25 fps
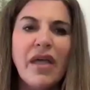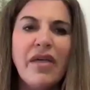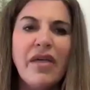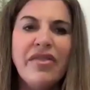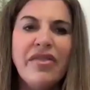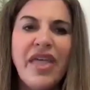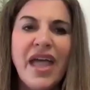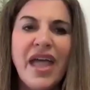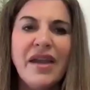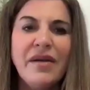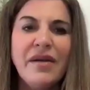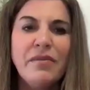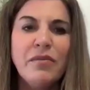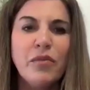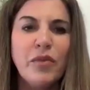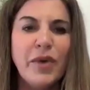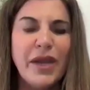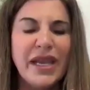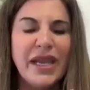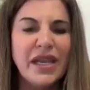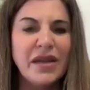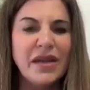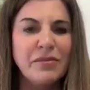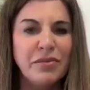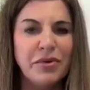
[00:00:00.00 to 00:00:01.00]
then
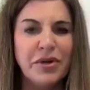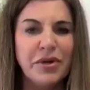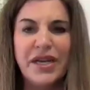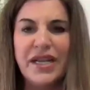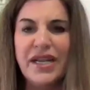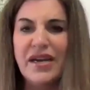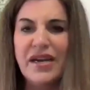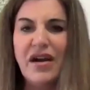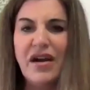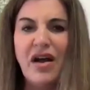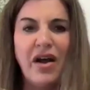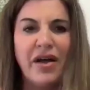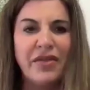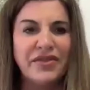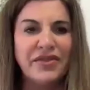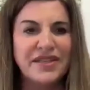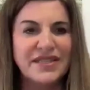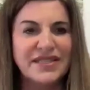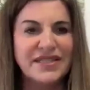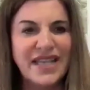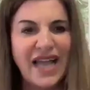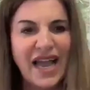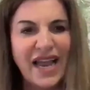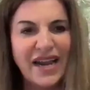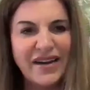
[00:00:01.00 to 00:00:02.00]
we can put it on the
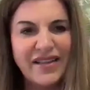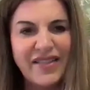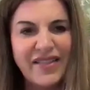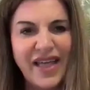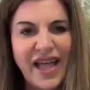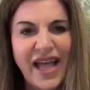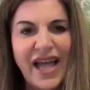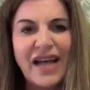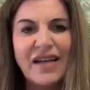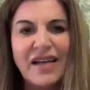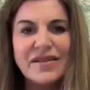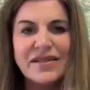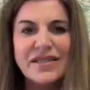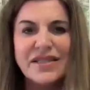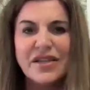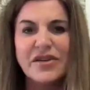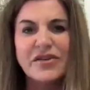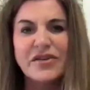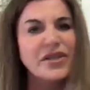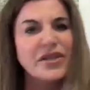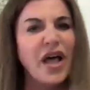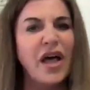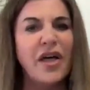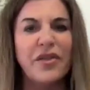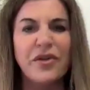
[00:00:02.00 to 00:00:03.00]
side of the house
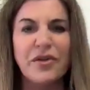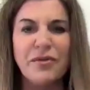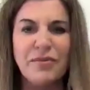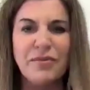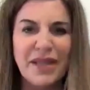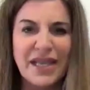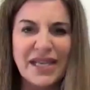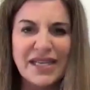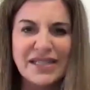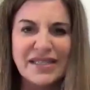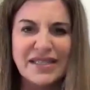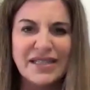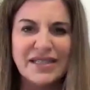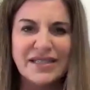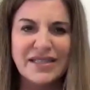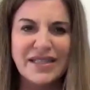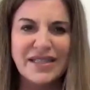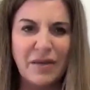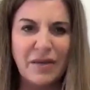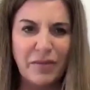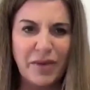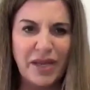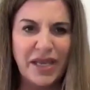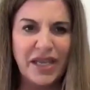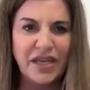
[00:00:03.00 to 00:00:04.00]
there's other places
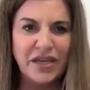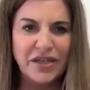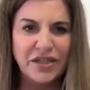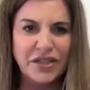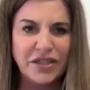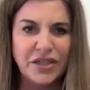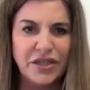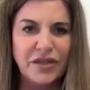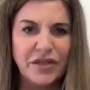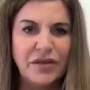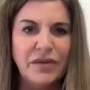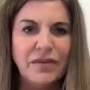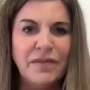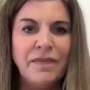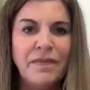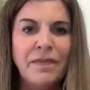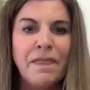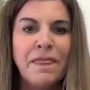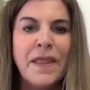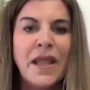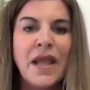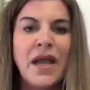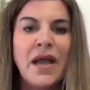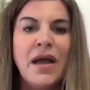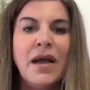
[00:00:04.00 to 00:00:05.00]
that we can do
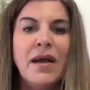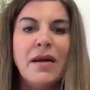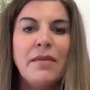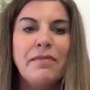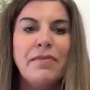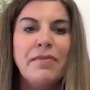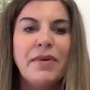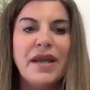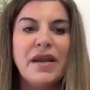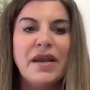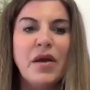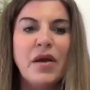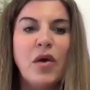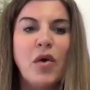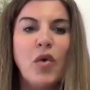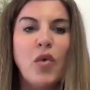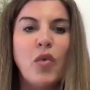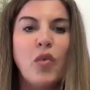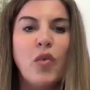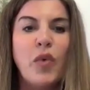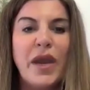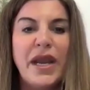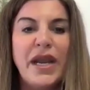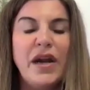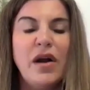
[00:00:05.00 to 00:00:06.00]
but
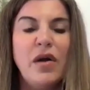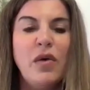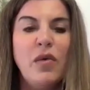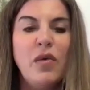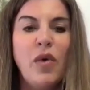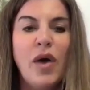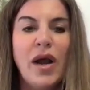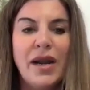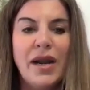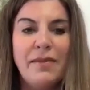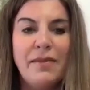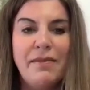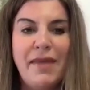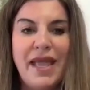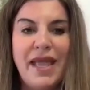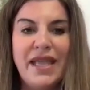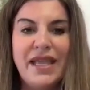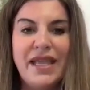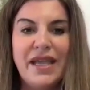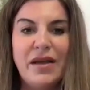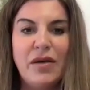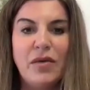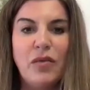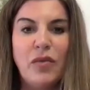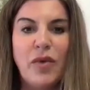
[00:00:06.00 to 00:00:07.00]
we don't want to
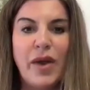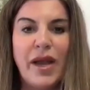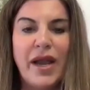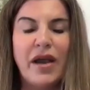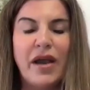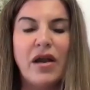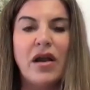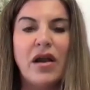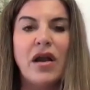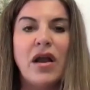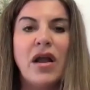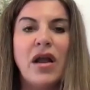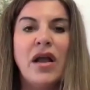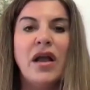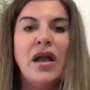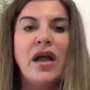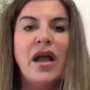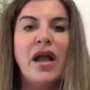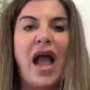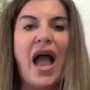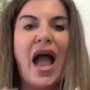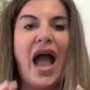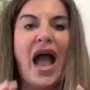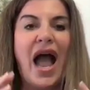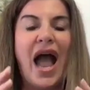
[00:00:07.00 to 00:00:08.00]
make it where
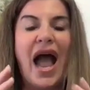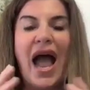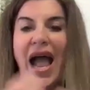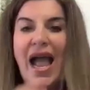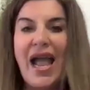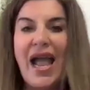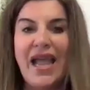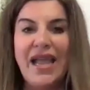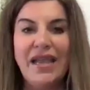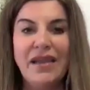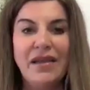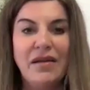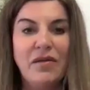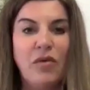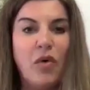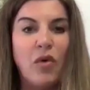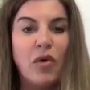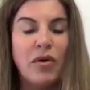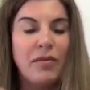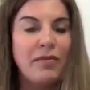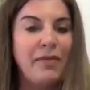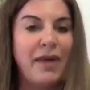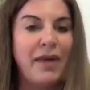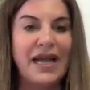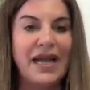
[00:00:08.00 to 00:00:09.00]
I
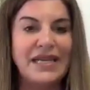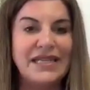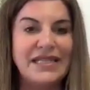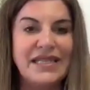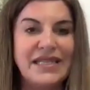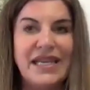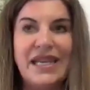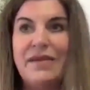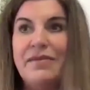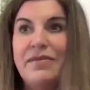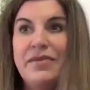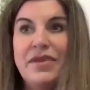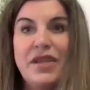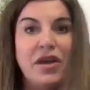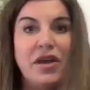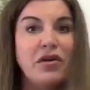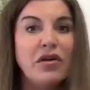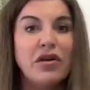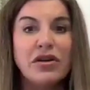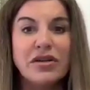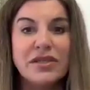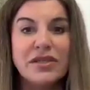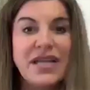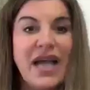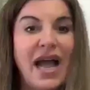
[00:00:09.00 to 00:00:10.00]
or my team,
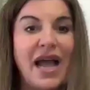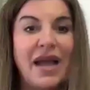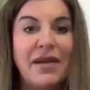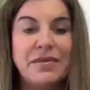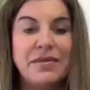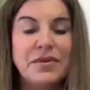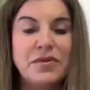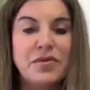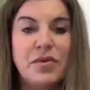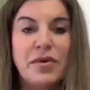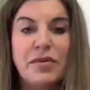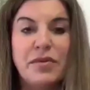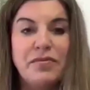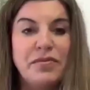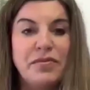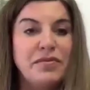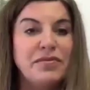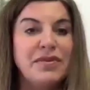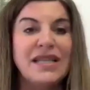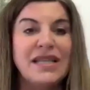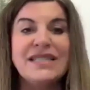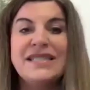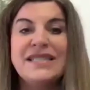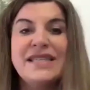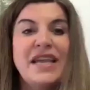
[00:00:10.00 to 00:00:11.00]
there are times where,
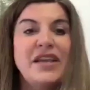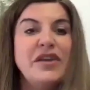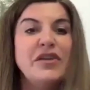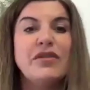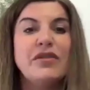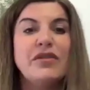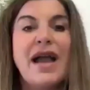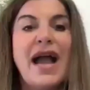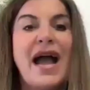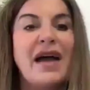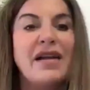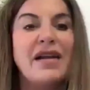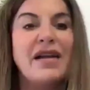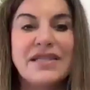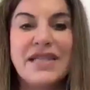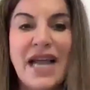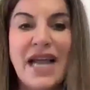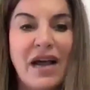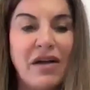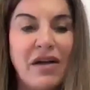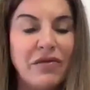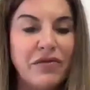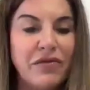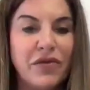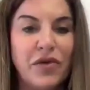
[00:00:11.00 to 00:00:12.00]
let's say you're out of
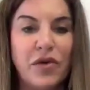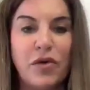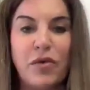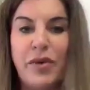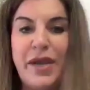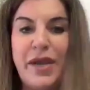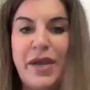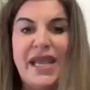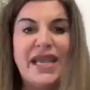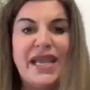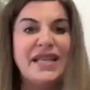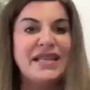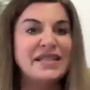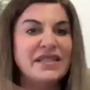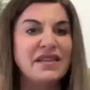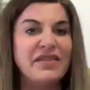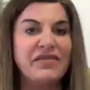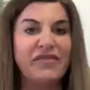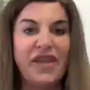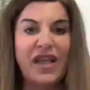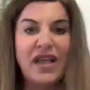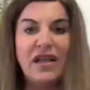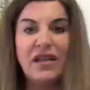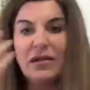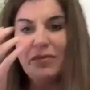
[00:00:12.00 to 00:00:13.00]
town for a week, it's
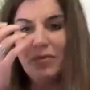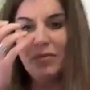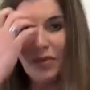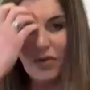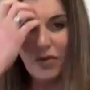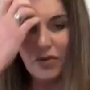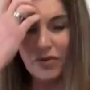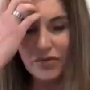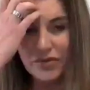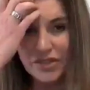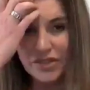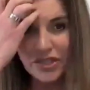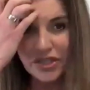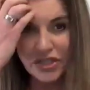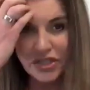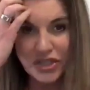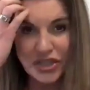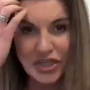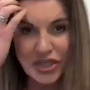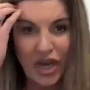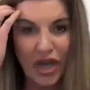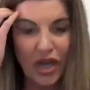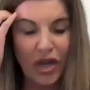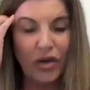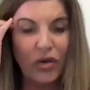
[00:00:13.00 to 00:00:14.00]
available to
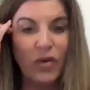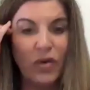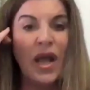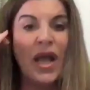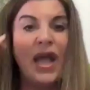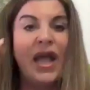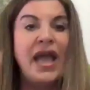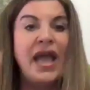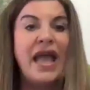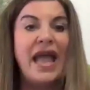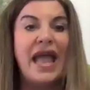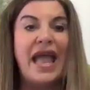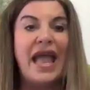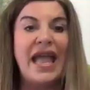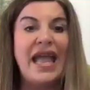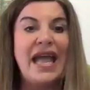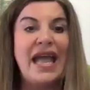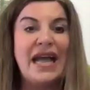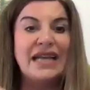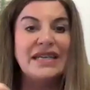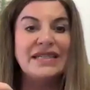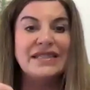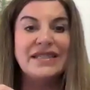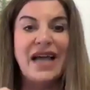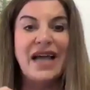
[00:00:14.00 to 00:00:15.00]
show.
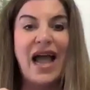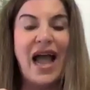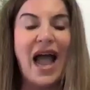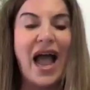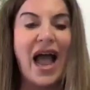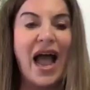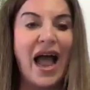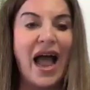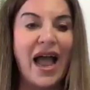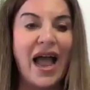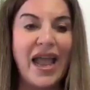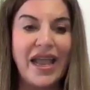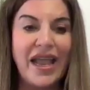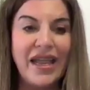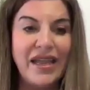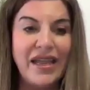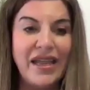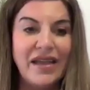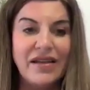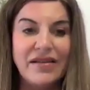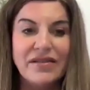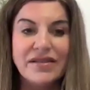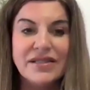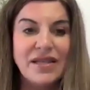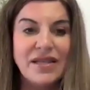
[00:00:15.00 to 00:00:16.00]
And
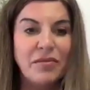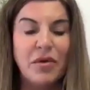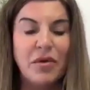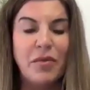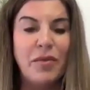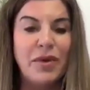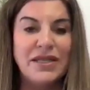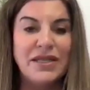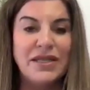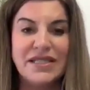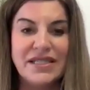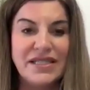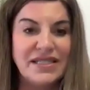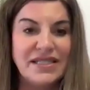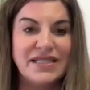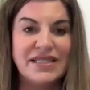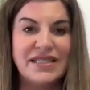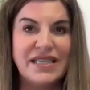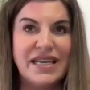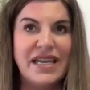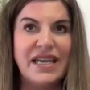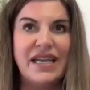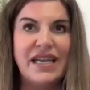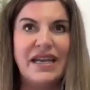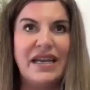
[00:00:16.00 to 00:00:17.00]
I, someone wants to
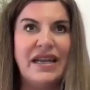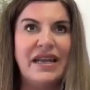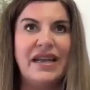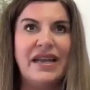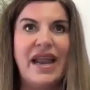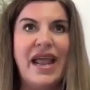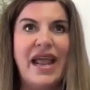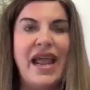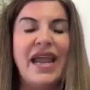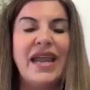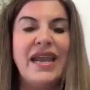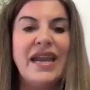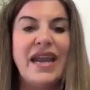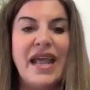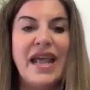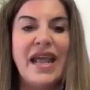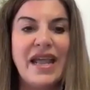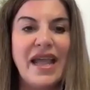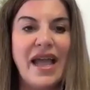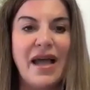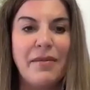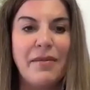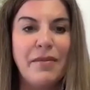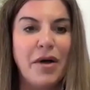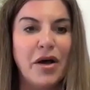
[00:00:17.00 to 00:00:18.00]
see it at 8
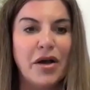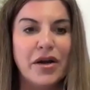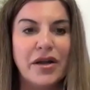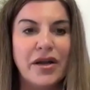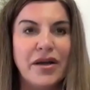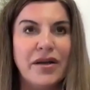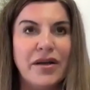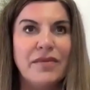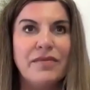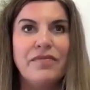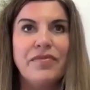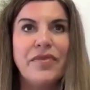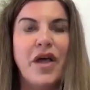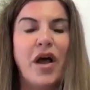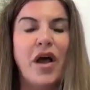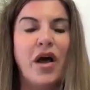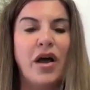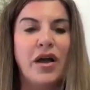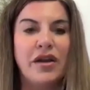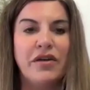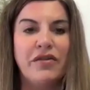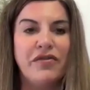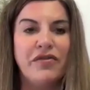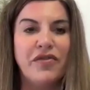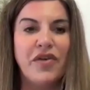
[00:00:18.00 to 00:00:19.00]
a.m. on a
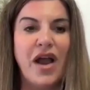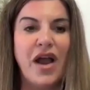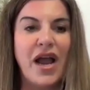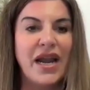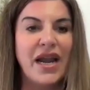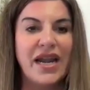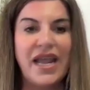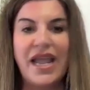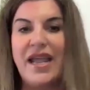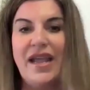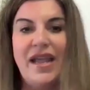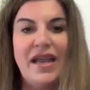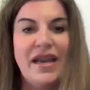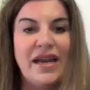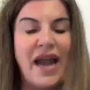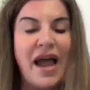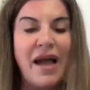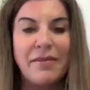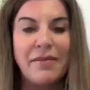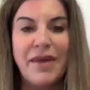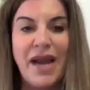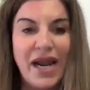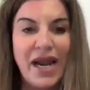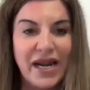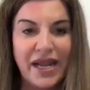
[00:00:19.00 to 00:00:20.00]
on a Friday and
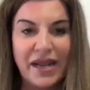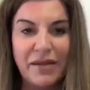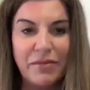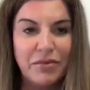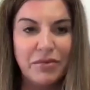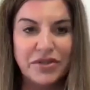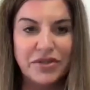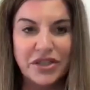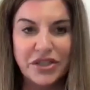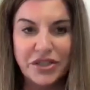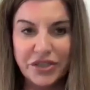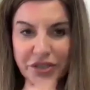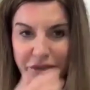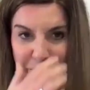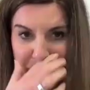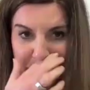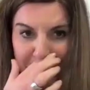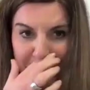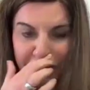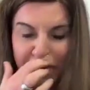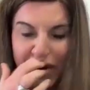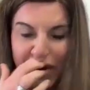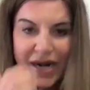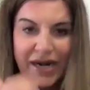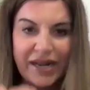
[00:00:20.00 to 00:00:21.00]
I'm not able to do
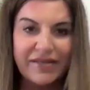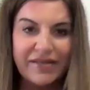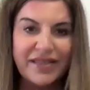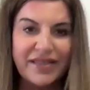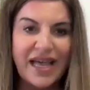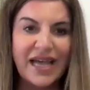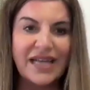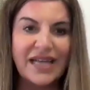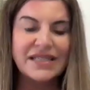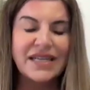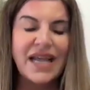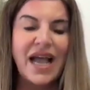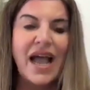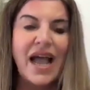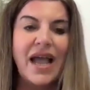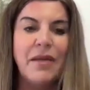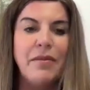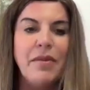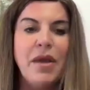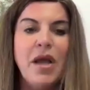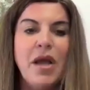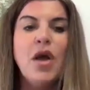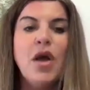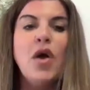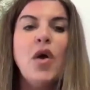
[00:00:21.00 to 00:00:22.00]
it right at that
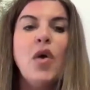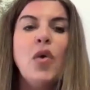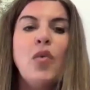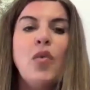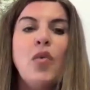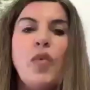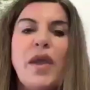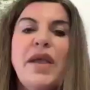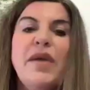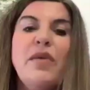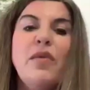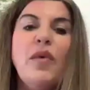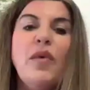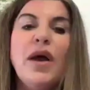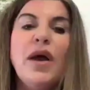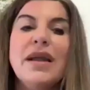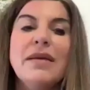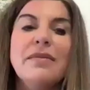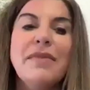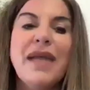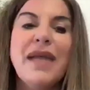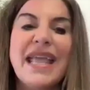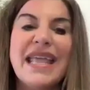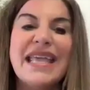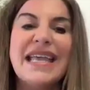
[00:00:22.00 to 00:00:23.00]
time. We want to
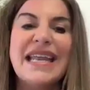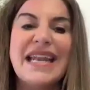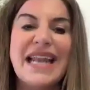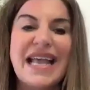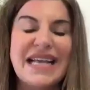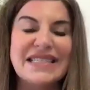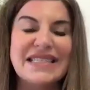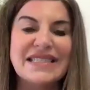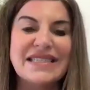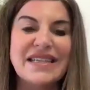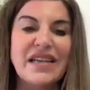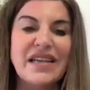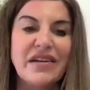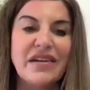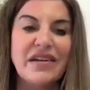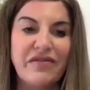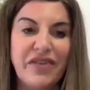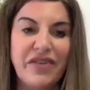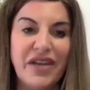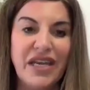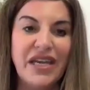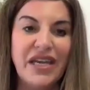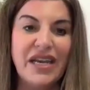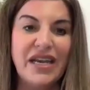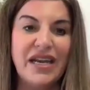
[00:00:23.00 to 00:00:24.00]
make it as
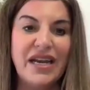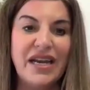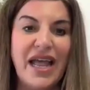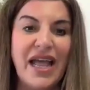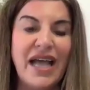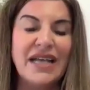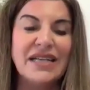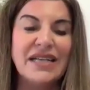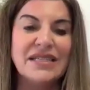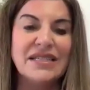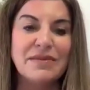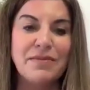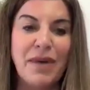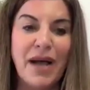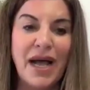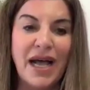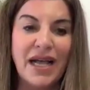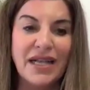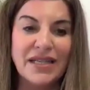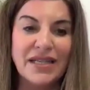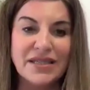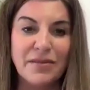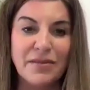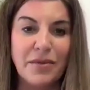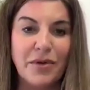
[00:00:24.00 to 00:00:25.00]
convenient as
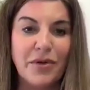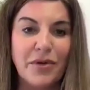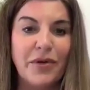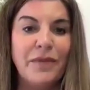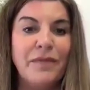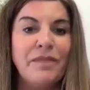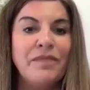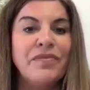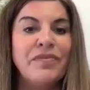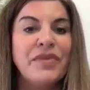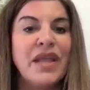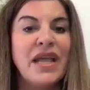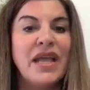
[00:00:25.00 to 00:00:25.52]
possible.